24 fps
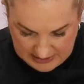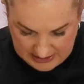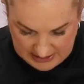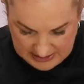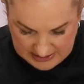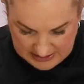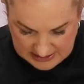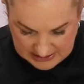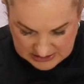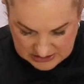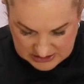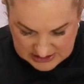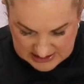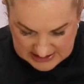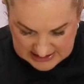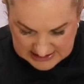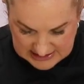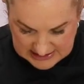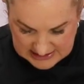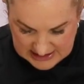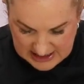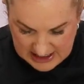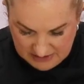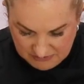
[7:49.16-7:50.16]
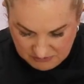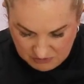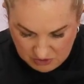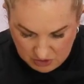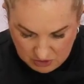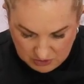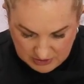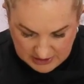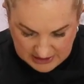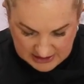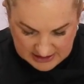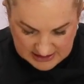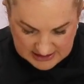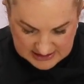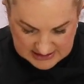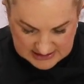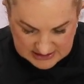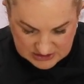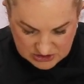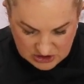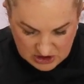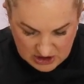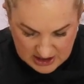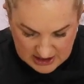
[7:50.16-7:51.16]
And then just start rolling it as
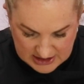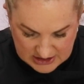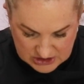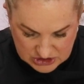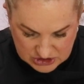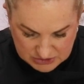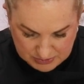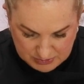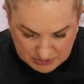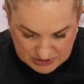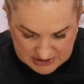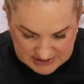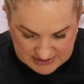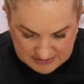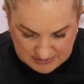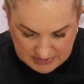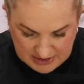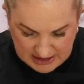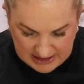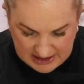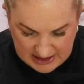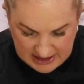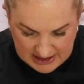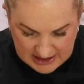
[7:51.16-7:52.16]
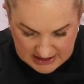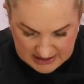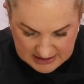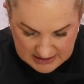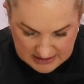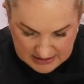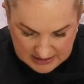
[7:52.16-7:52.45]
tight as you possibly can.